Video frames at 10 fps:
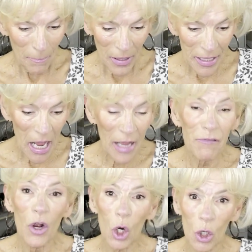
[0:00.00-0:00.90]
But
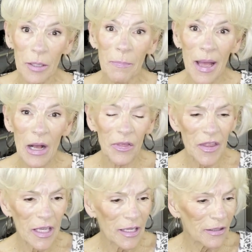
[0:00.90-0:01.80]
I've heard about
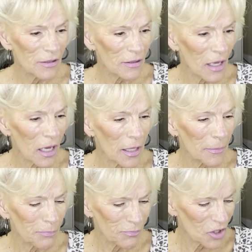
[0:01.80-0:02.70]
these
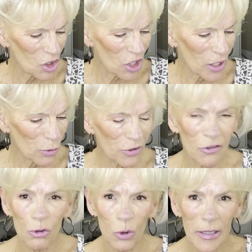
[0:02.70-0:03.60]
gel
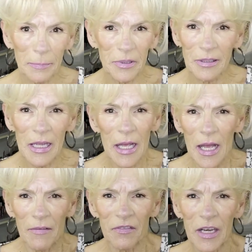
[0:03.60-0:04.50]
strips.
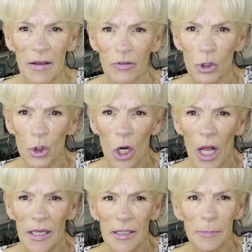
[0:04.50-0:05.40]
Never
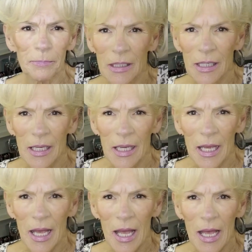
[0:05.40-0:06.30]
tried them.
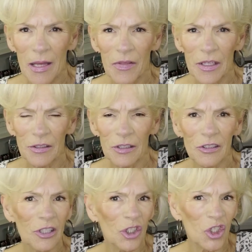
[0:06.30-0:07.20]
And this
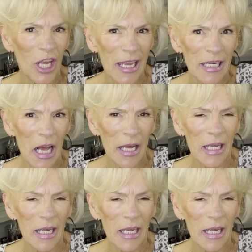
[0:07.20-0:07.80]
is the shade I